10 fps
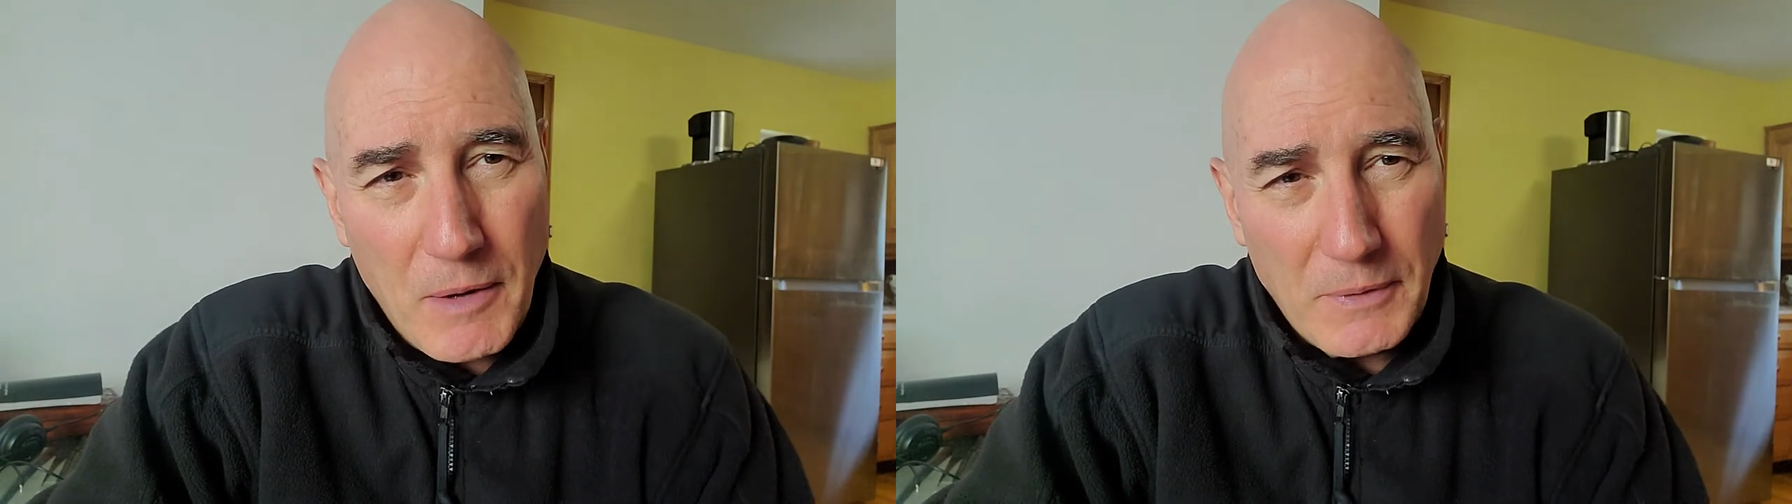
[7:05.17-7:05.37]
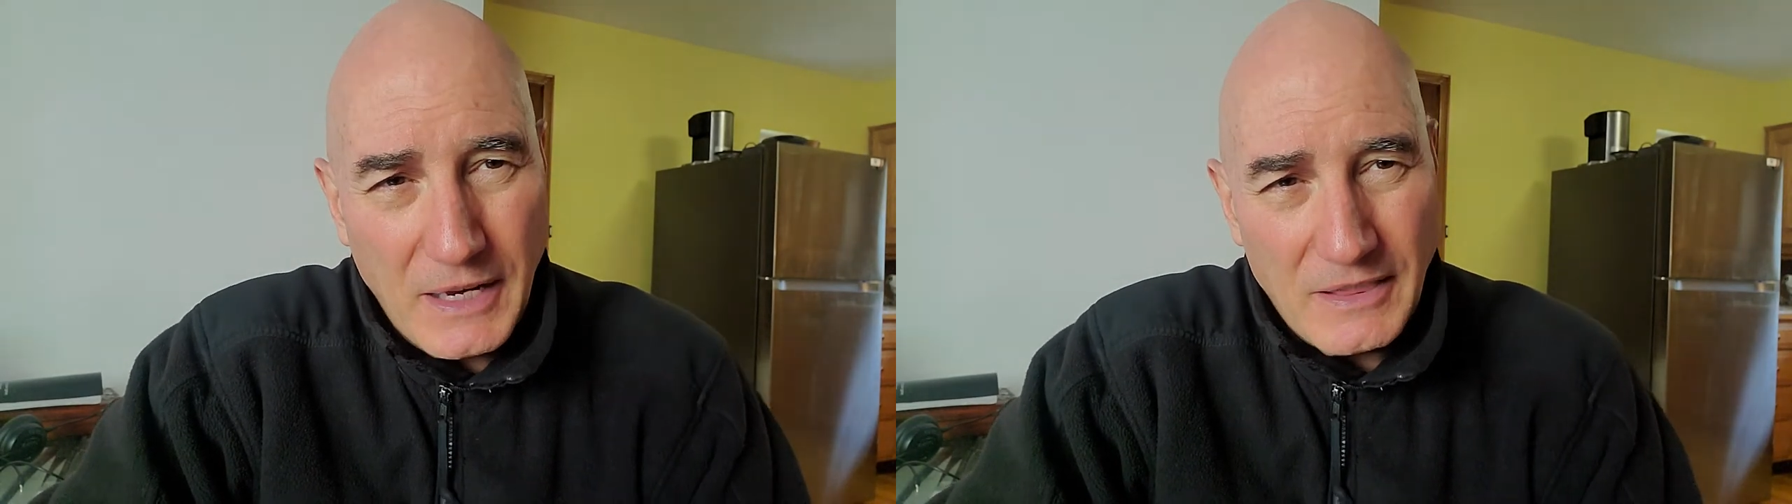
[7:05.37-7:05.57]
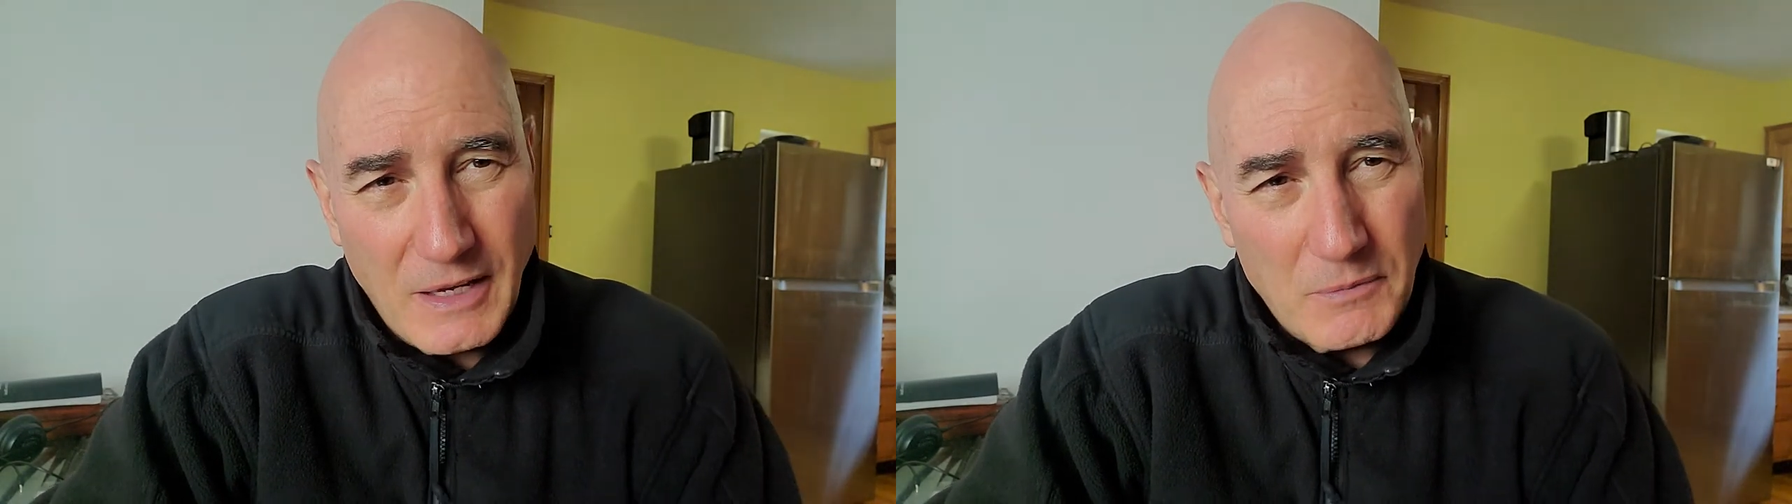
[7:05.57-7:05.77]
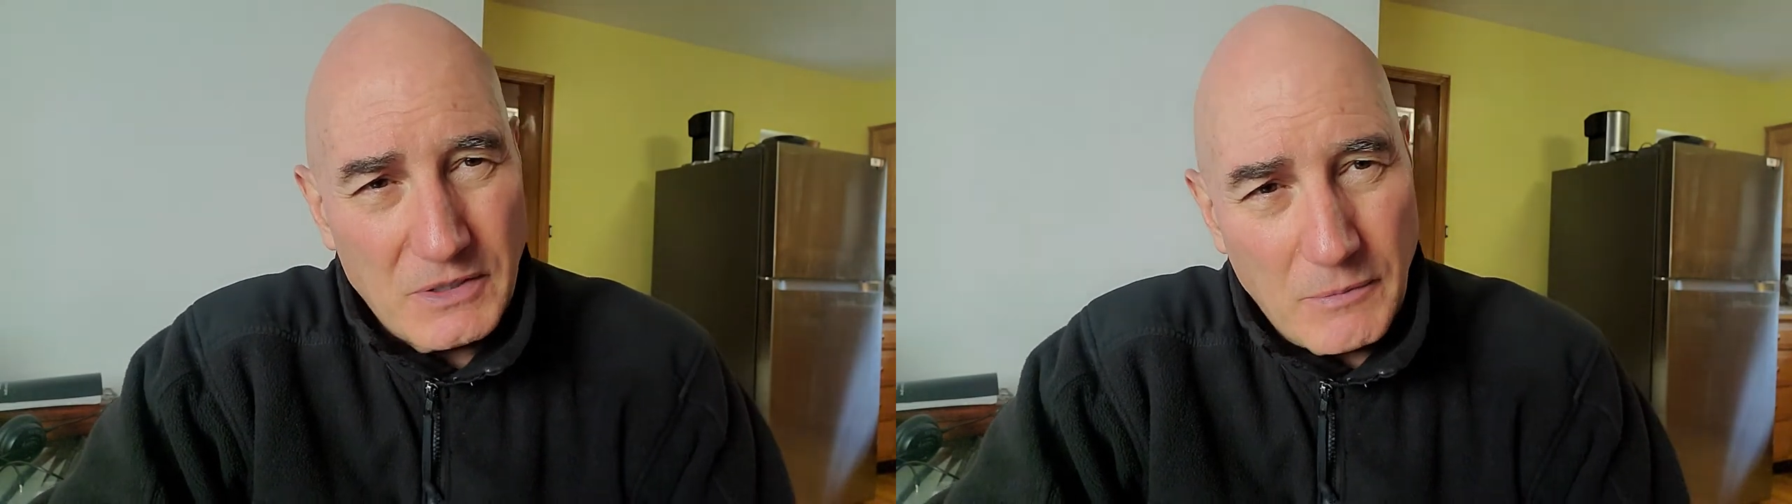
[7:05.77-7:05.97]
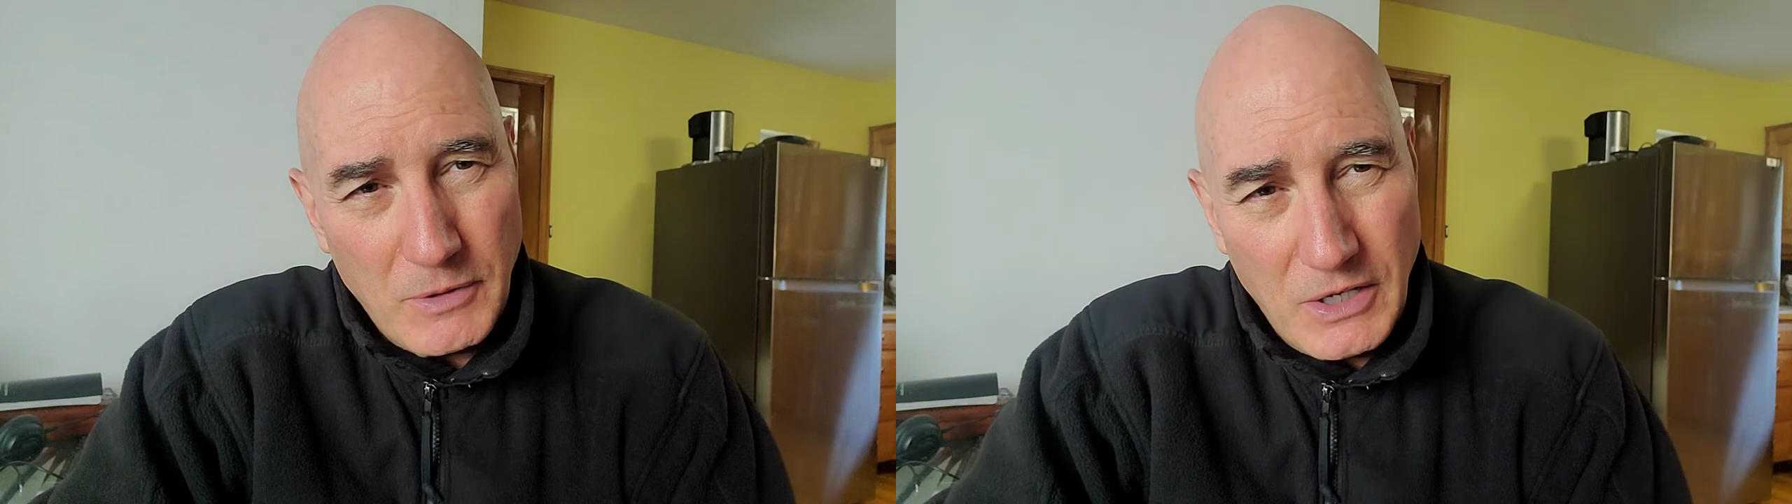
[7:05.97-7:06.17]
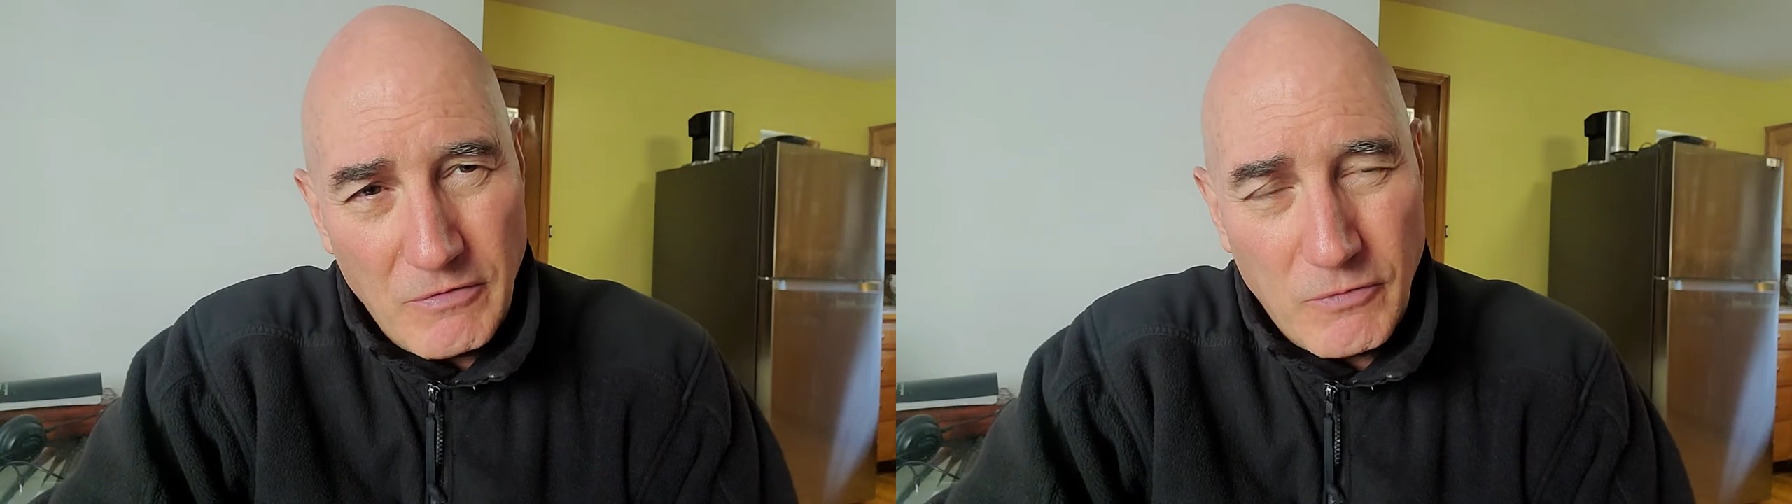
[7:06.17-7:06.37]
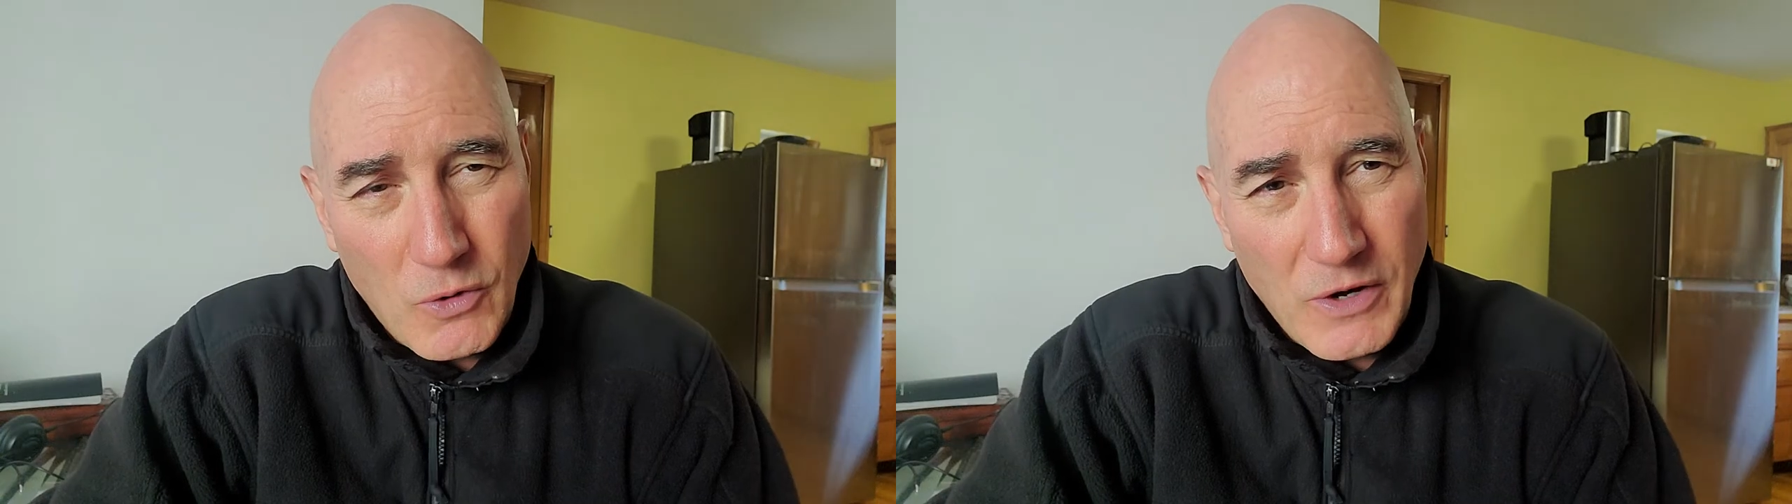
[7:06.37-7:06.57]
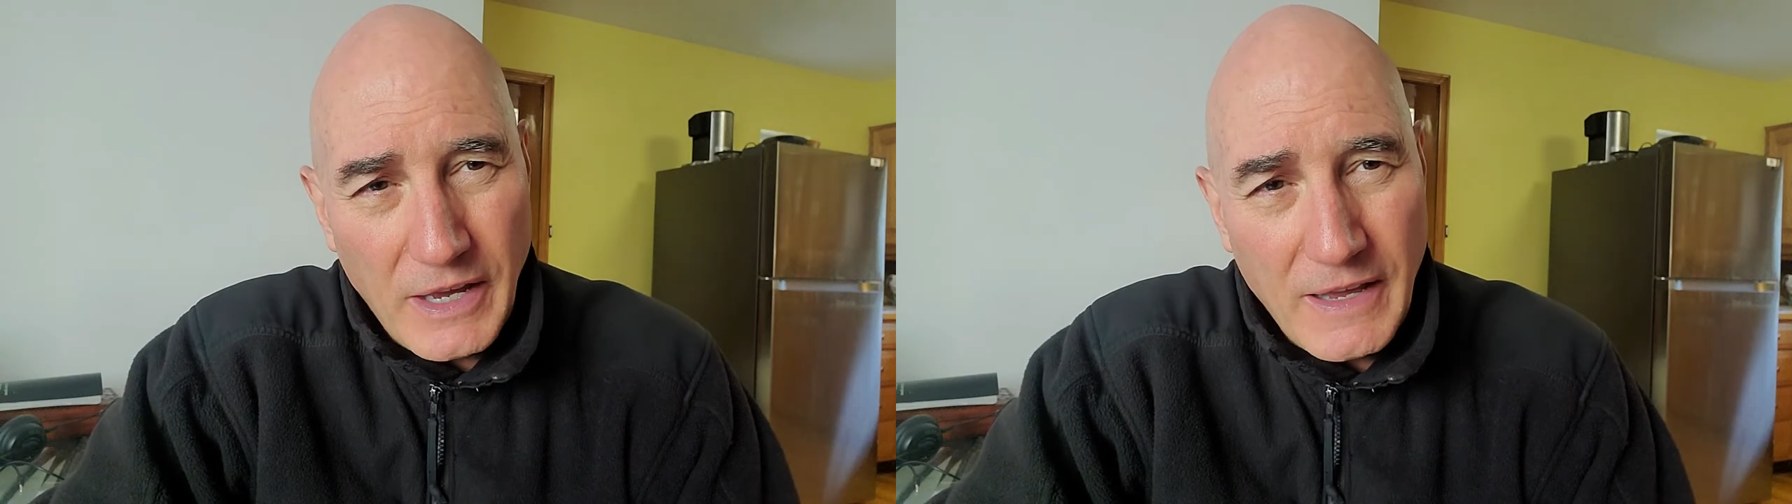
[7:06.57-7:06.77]
I'm going to hit them with
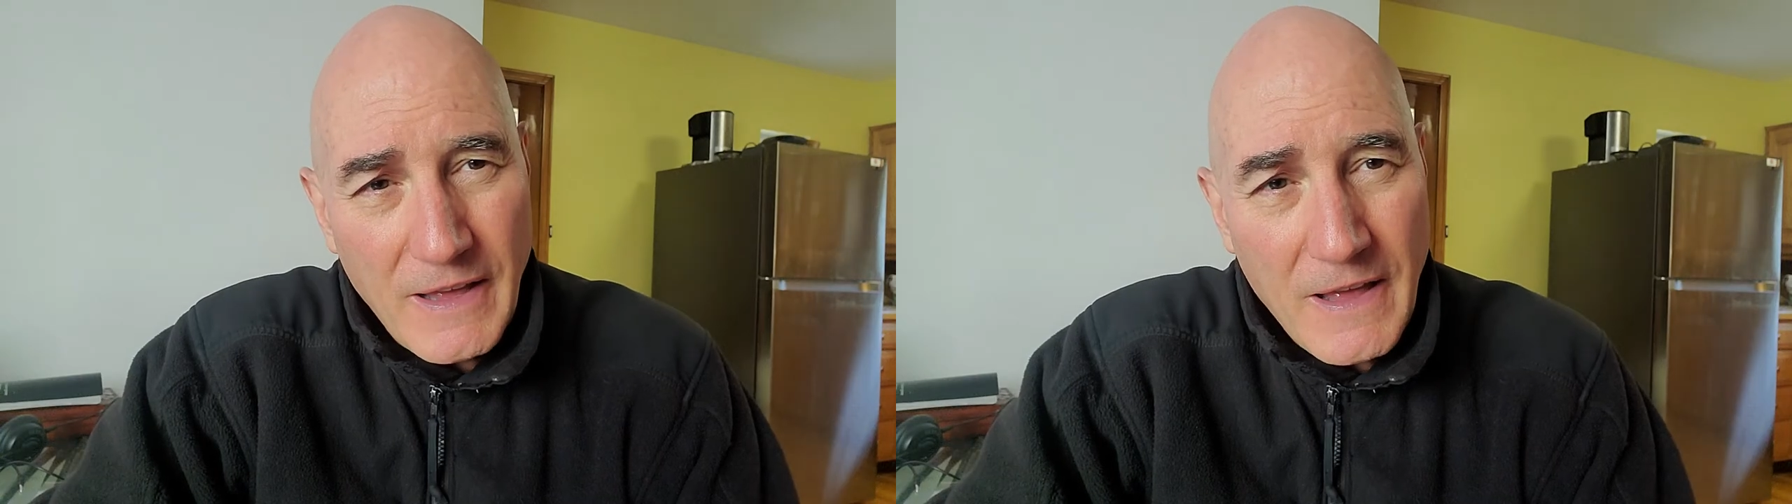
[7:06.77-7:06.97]
WD-40.